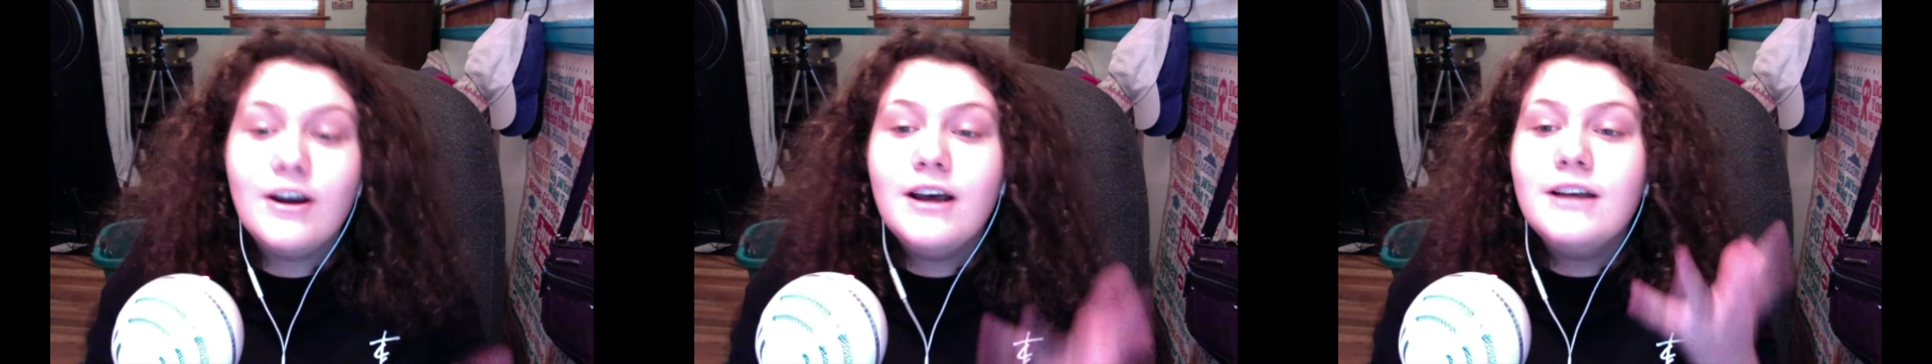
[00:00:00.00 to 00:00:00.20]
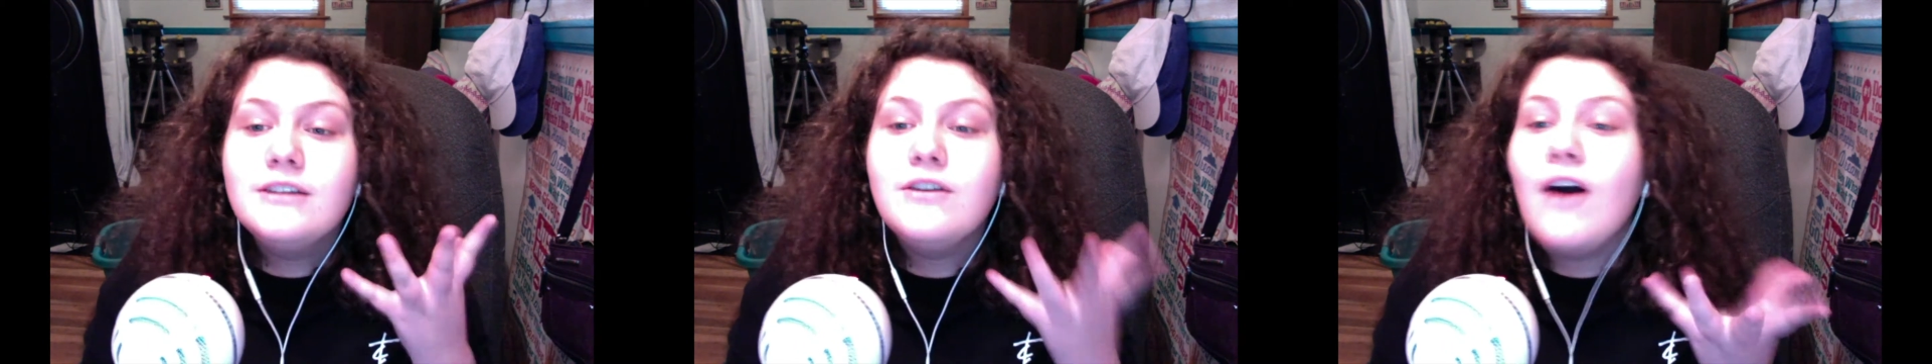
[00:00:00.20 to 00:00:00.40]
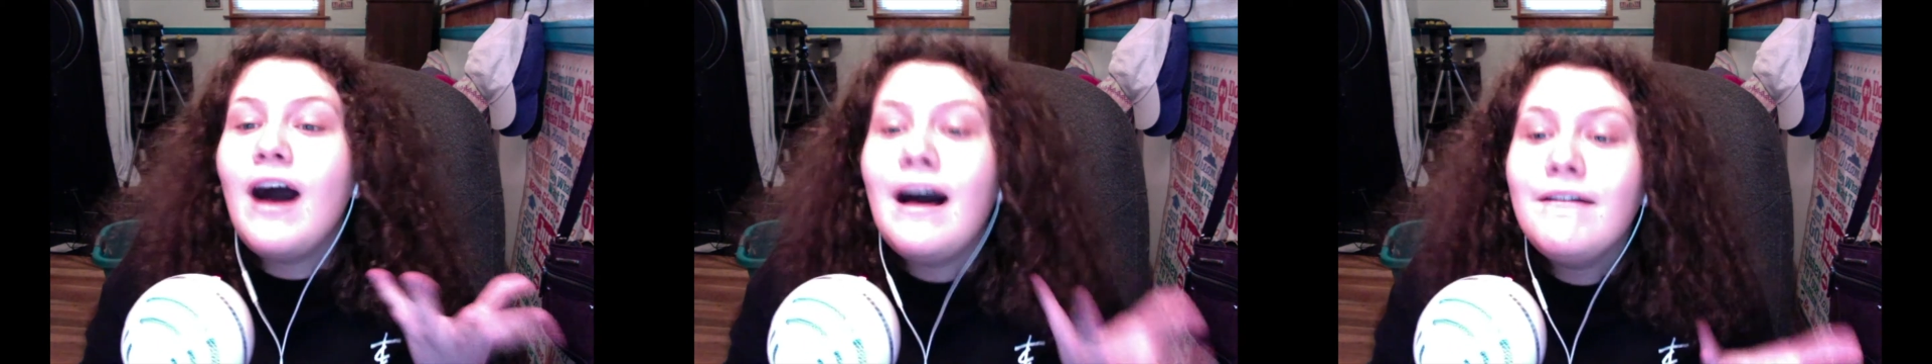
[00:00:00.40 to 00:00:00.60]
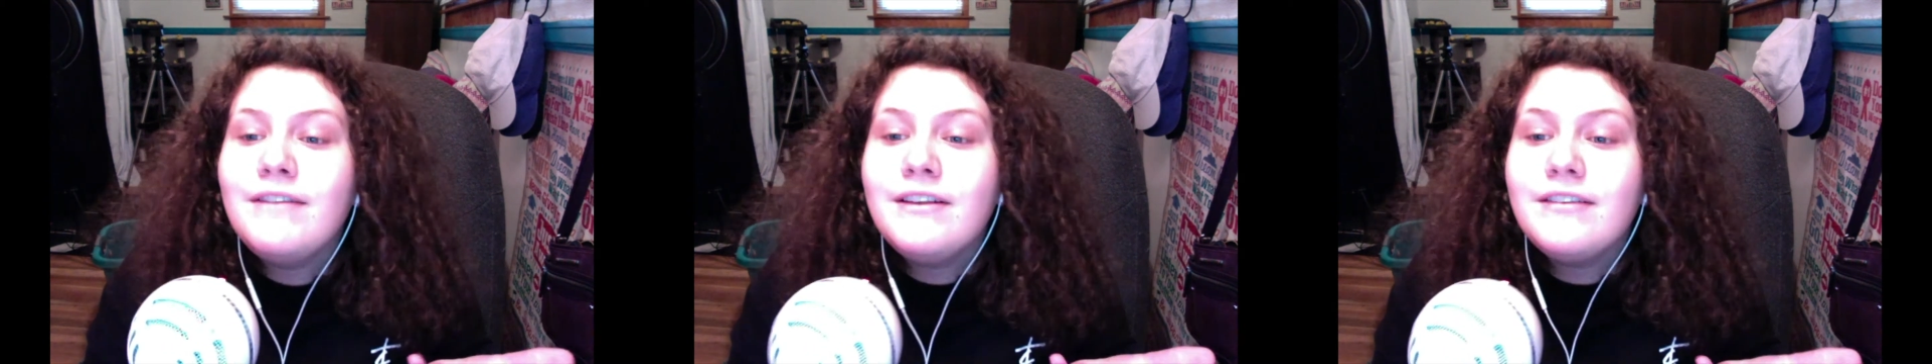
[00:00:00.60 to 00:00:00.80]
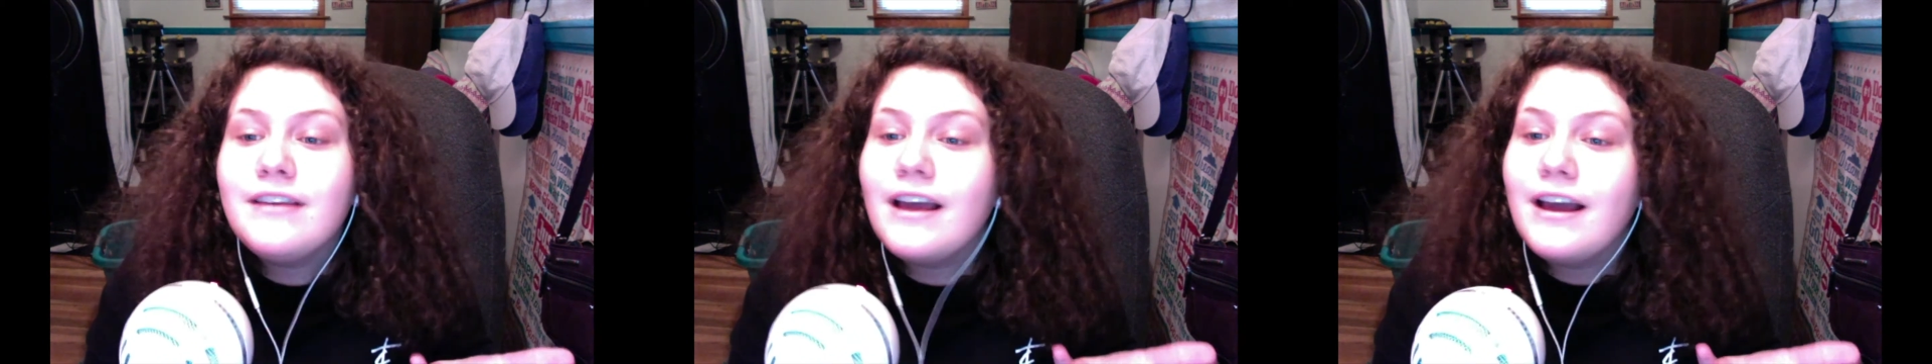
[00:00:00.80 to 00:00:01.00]
So
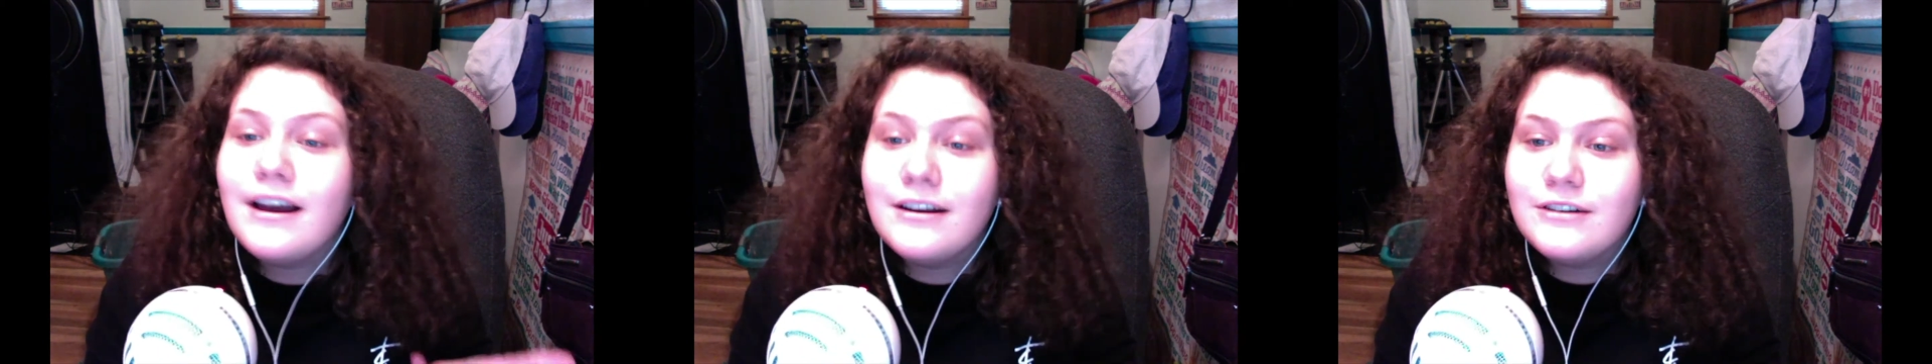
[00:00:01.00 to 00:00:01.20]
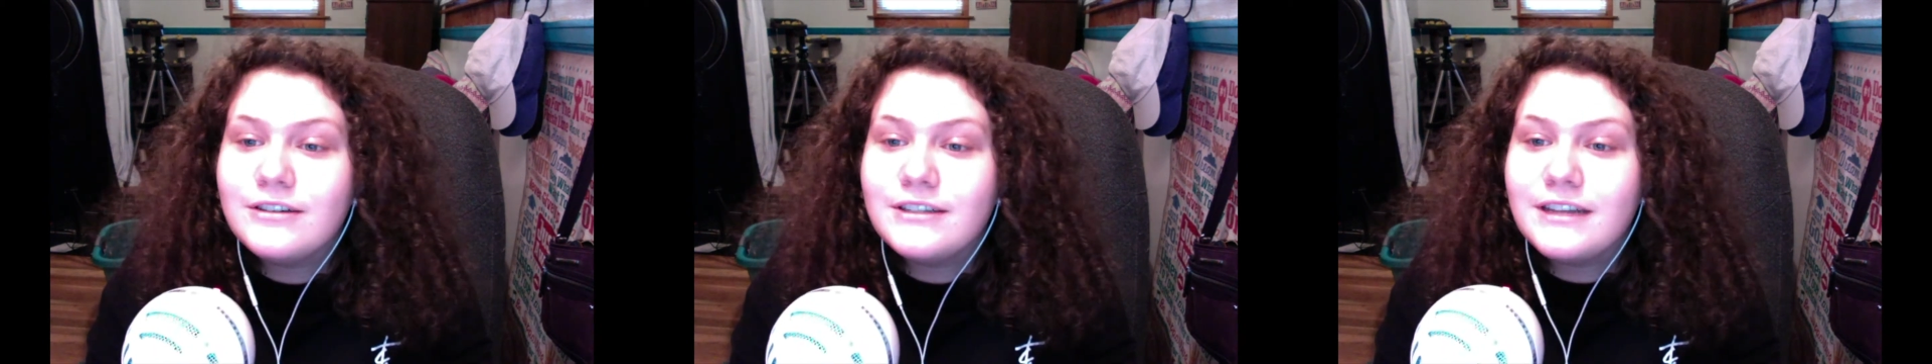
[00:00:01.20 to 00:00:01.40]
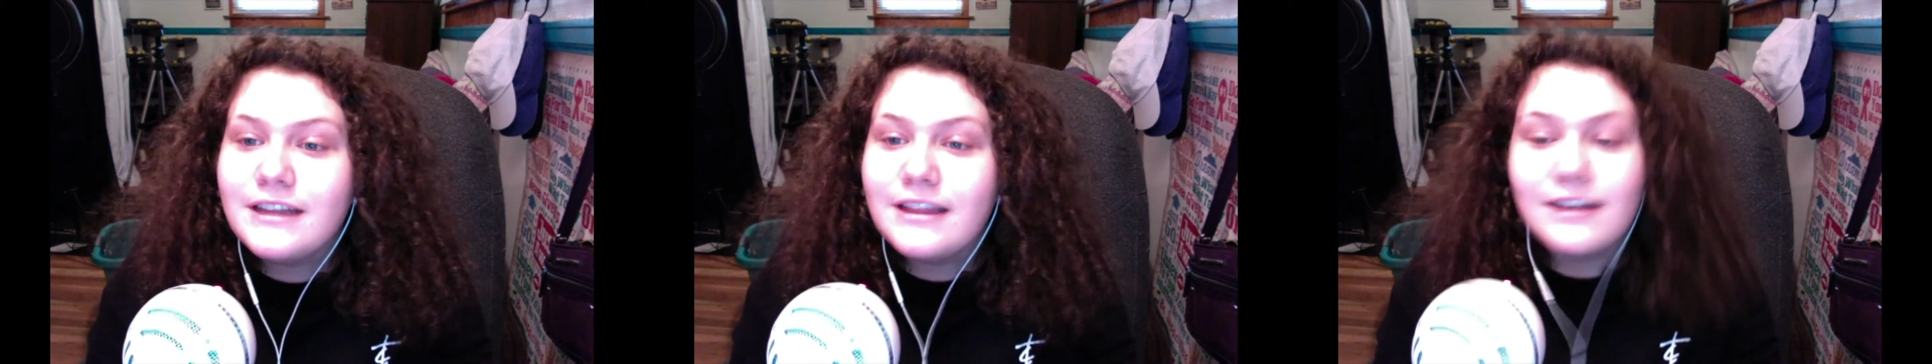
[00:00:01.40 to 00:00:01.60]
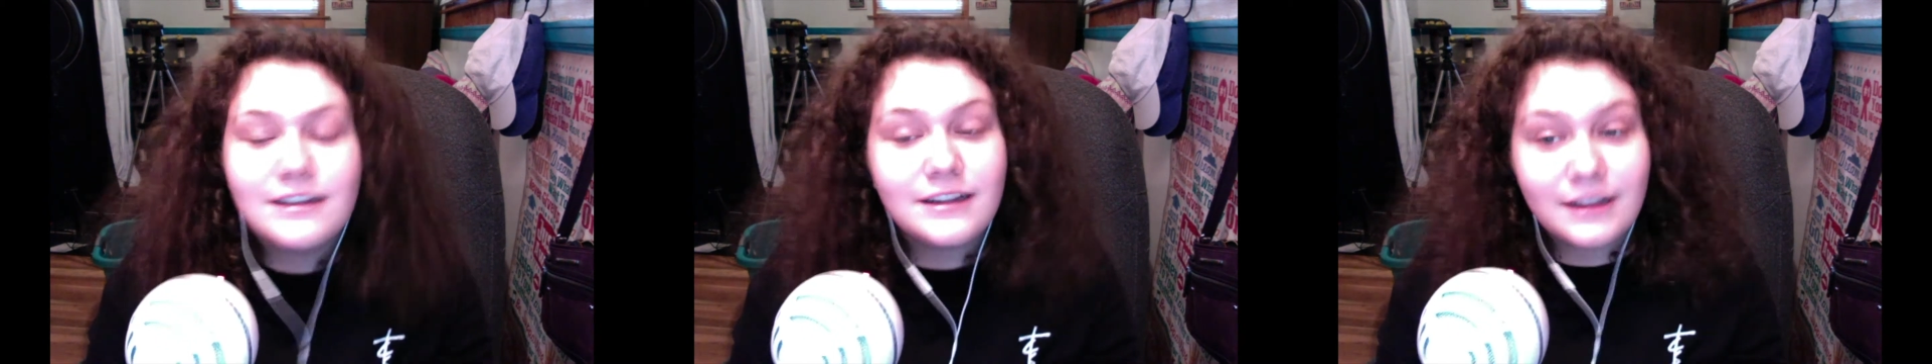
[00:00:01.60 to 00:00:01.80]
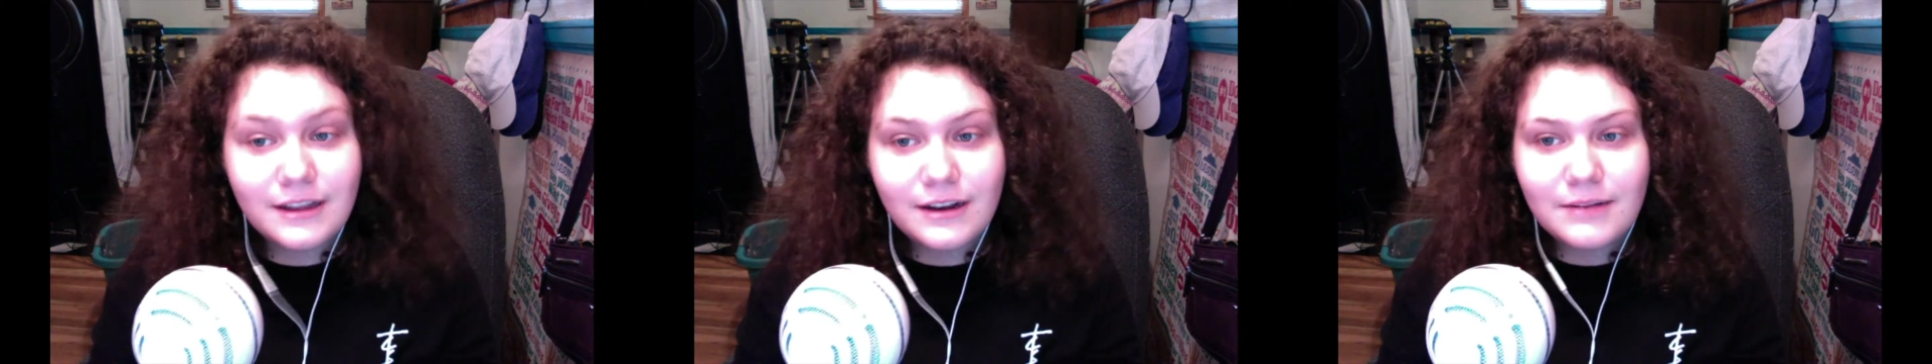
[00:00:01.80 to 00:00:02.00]
obviously I understand that it's
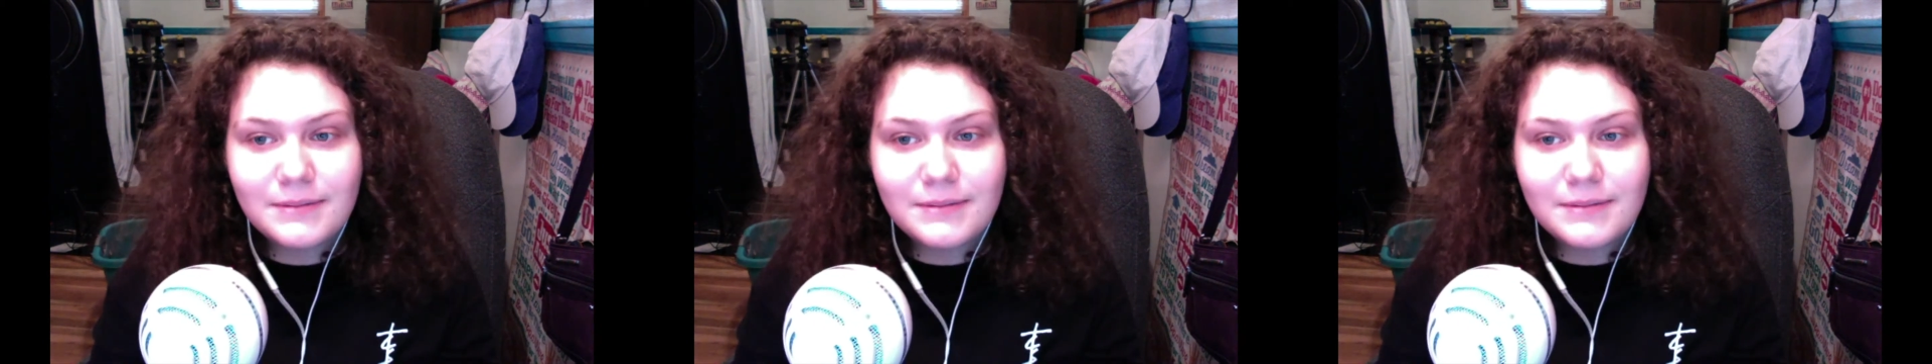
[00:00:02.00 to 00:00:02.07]
a little bit